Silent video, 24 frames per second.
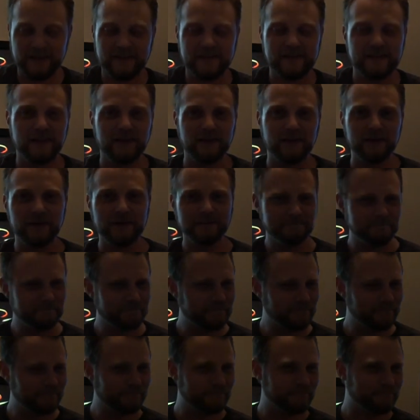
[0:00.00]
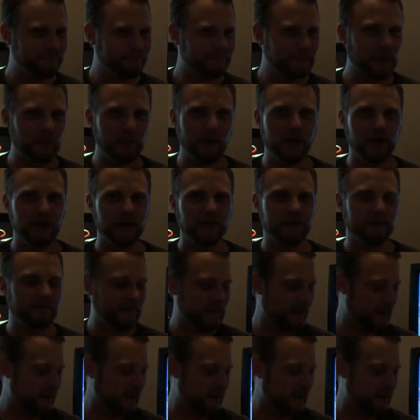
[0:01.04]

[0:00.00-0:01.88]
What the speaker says: So, come on.